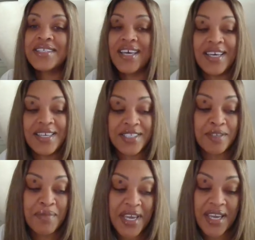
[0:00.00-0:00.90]
says
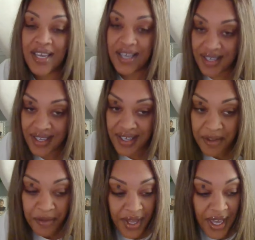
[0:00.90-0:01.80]
to me,
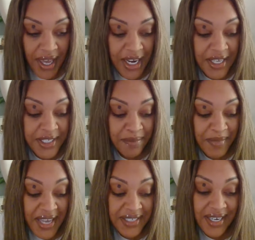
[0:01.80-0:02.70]
and it's
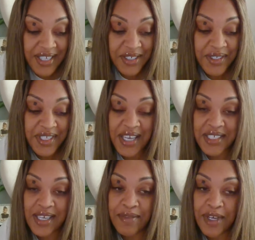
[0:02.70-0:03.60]
amazing that you said
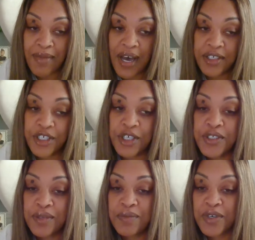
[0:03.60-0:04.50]
something about
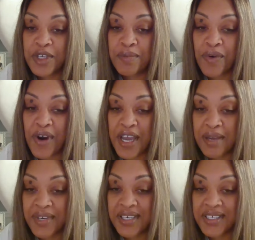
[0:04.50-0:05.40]
Joseph when you
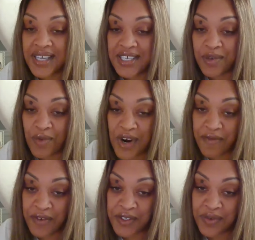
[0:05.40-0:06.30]
prayed because that's yeah.
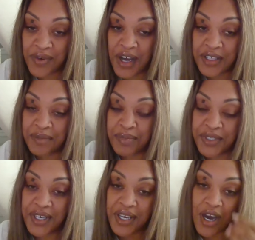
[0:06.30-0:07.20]
referenced throughout the
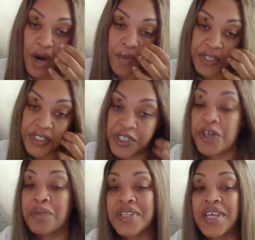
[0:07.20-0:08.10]
book. He already
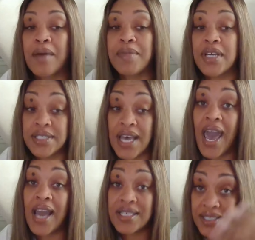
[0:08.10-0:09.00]
showed me that because I
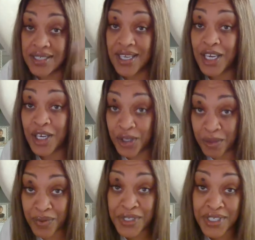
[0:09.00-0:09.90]
actually did go
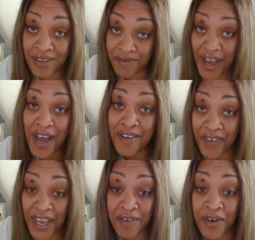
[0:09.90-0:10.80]
to prison and find
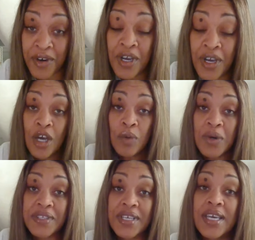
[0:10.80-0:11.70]
favor mm-hmm.
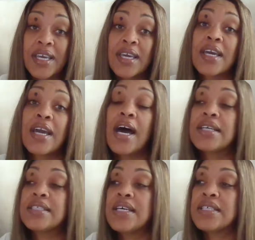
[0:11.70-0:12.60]
with the mm-hmm. king. And
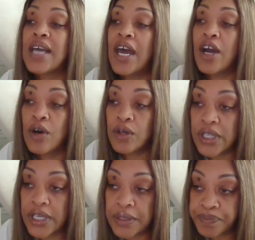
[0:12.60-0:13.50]
God says, not
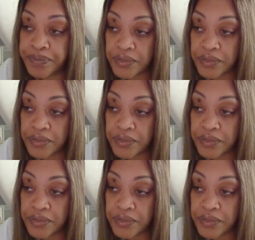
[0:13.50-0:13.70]
only